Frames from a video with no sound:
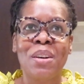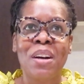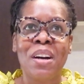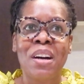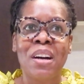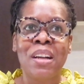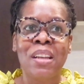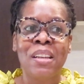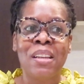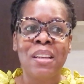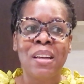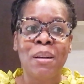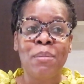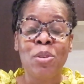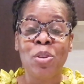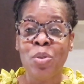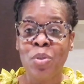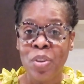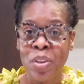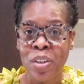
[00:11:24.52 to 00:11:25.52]

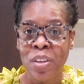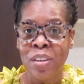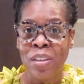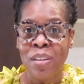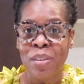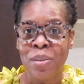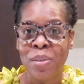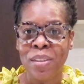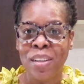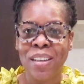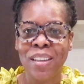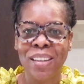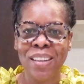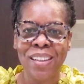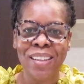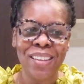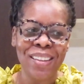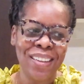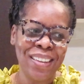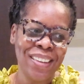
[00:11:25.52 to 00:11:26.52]
And you're not alone.
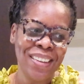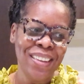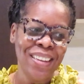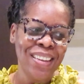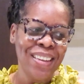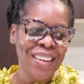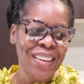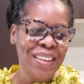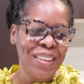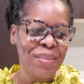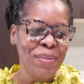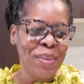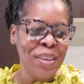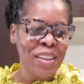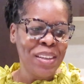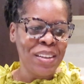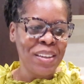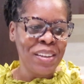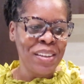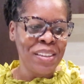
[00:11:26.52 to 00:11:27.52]

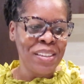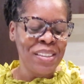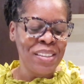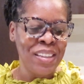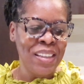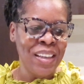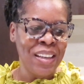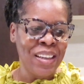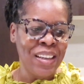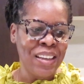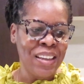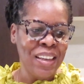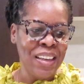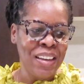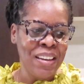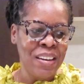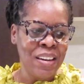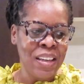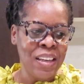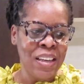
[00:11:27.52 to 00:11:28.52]
Because yeah,
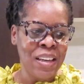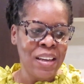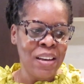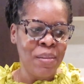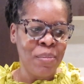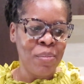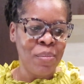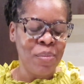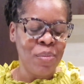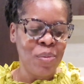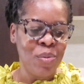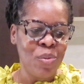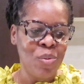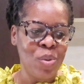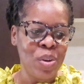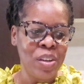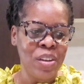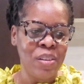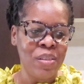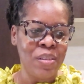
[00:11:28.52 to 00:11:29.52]
here I am
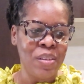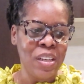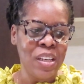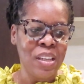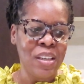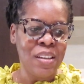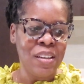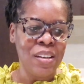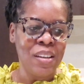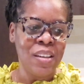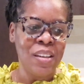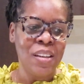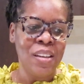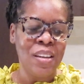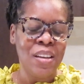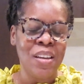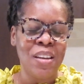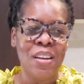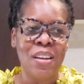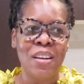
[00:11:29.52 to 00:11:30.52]
wondering,
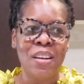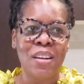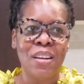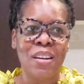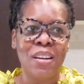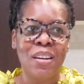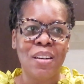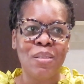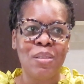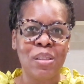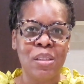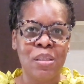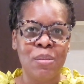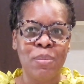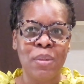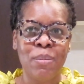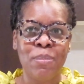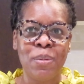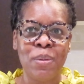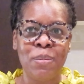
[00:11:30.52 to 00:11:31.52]
what's
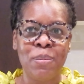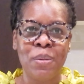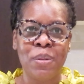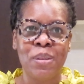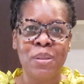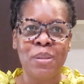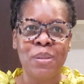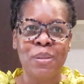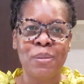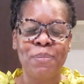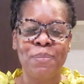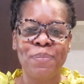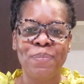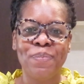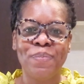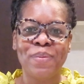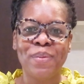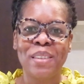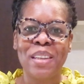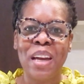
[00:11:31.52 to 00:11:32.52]
my purpose?
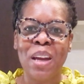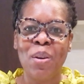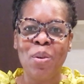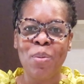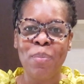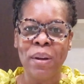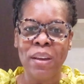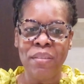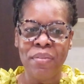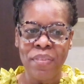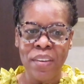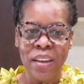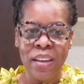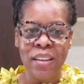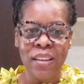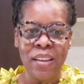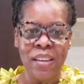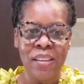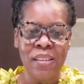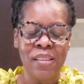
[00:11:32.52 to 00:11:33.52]
I hope I
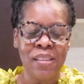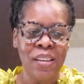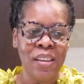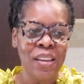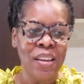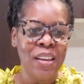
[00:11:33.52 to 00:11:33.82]
find it.